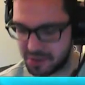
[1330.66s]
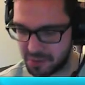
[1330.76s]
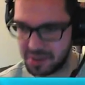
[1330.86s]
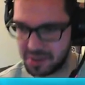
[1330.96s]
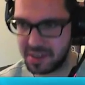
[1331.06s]

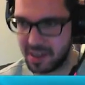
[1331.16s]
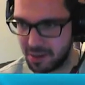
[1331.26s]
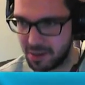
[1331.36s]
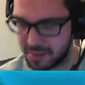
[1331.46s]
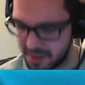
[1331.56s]
really
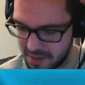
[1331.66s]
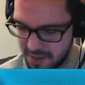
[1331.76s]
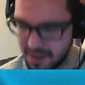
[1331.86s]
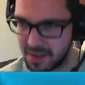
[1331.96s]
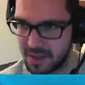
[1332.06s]
helps.
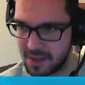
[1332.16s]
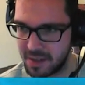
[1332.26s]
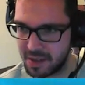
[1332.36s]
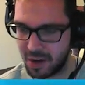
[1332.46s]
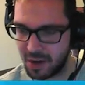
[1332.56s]

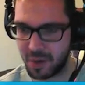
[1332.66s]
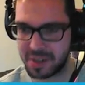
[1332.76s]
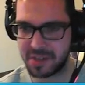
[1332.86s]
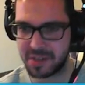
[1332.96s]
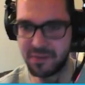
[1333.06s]
Oh, and it's
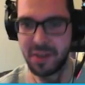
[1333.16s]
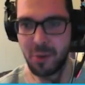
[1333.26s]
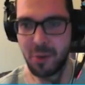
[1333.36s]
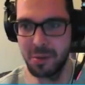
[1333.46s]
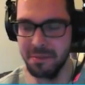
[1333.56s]
Flame
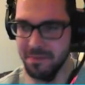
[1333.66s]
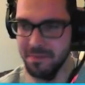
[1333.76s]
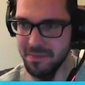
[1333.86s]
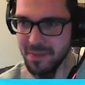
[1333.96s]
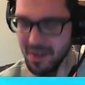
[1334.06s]
Orb.
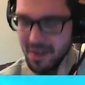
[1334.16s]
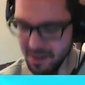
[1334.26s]
Of